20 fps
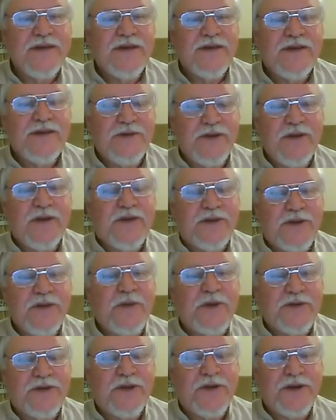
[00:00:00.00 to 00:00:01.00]
doing so
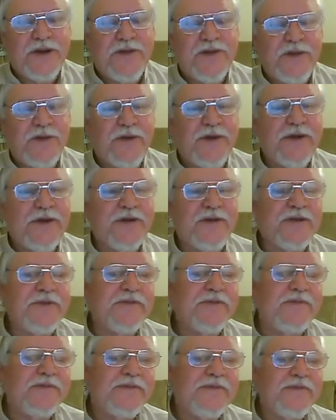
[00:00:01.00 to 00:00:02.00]
much good in the world
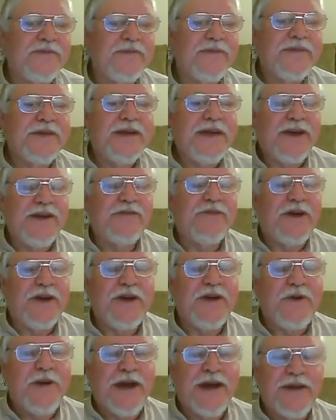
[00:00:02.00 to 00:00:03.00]
in a very
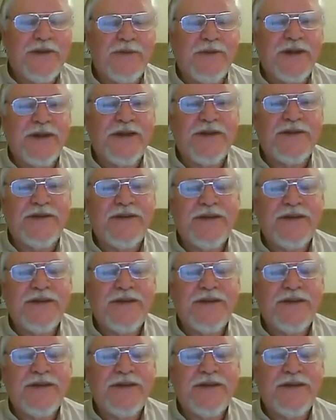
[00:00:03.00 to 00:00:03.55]
quiet ways.